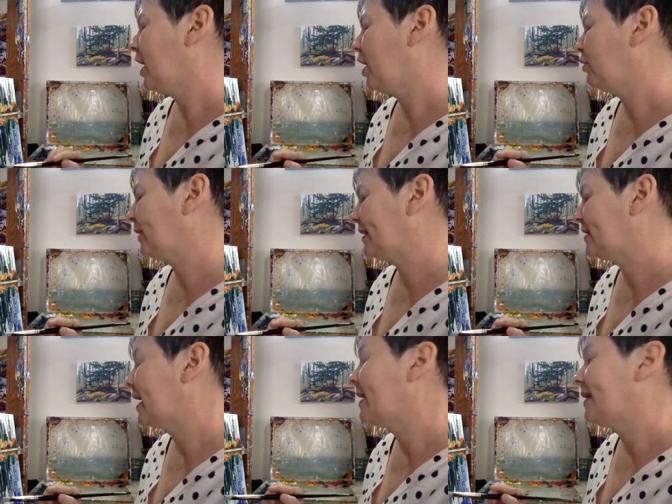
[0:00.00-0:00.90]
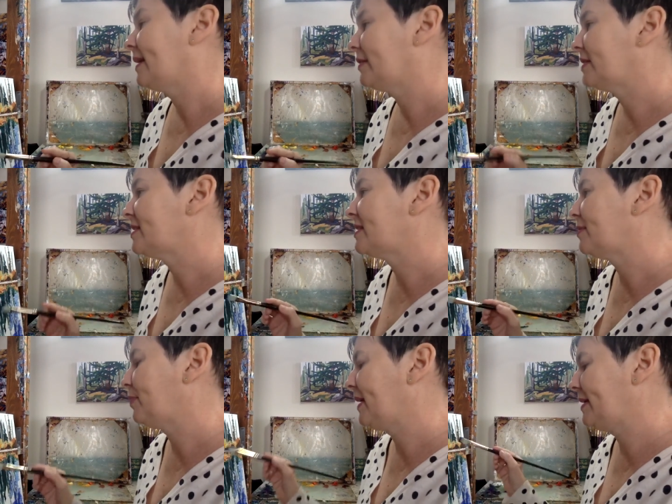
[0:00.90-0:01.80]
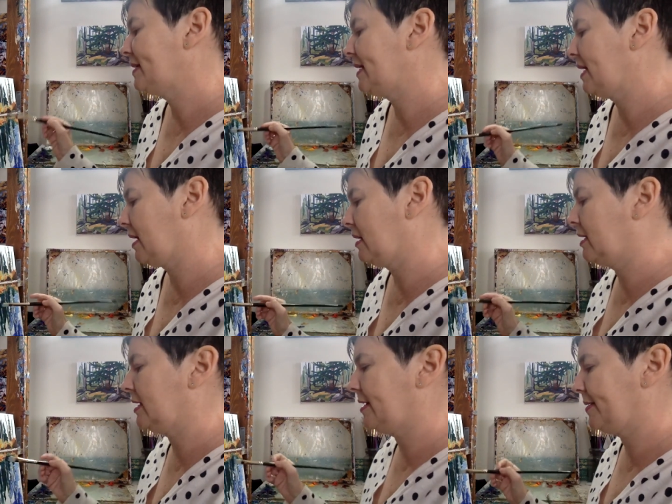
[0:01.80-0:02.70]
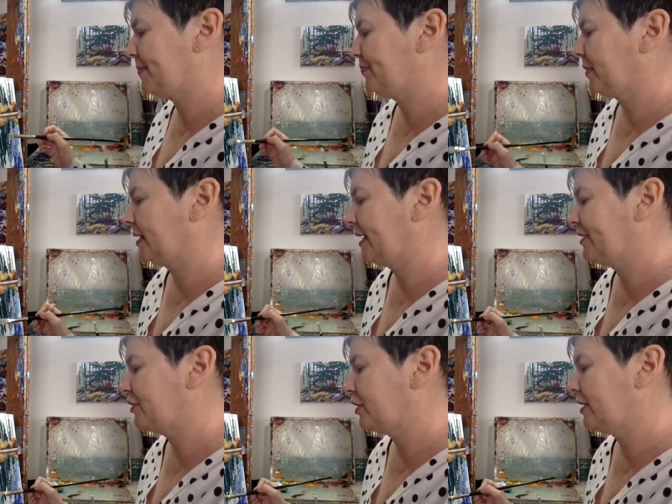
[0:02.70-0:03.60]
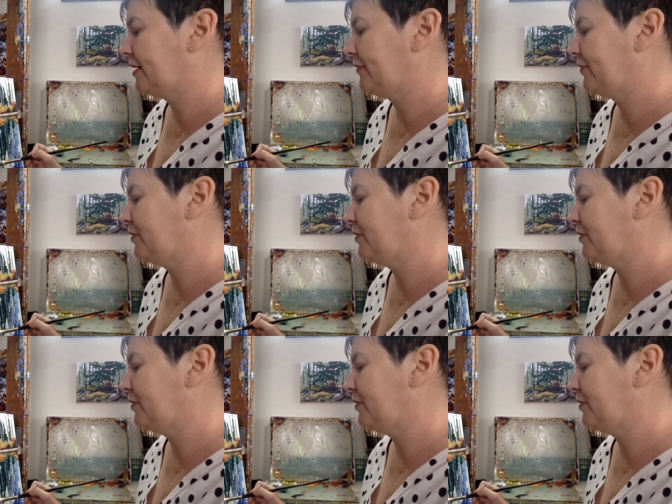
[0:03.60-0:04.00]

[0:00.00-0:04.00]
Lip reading: All right. Now, this is a painting that I started a few